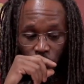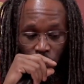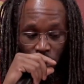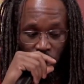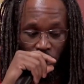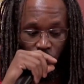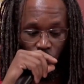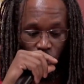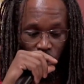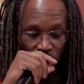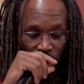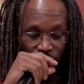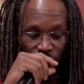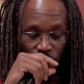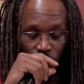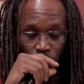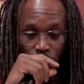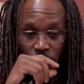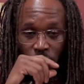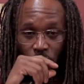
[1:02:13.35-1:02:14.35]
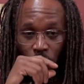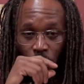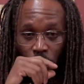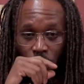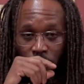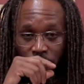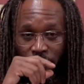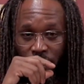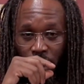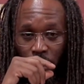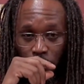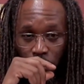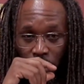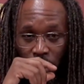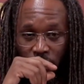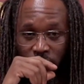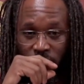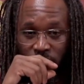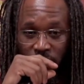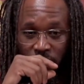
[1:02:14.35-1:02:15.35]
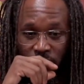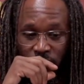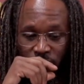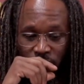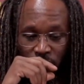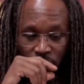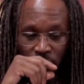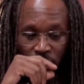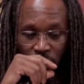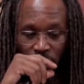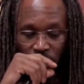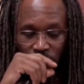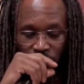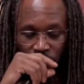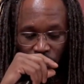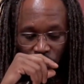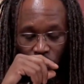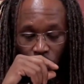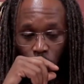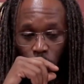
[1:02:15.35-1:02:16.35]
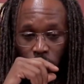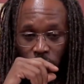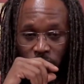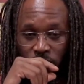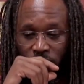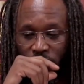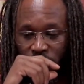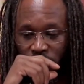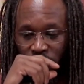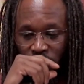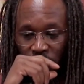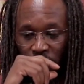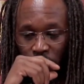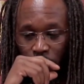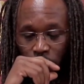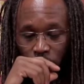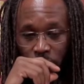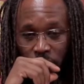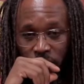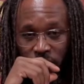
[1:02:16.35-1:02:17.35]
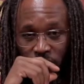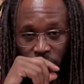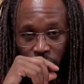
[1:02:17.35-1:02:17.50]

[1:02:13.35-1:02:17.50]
Wherever we are in that process, the goal is the same, right?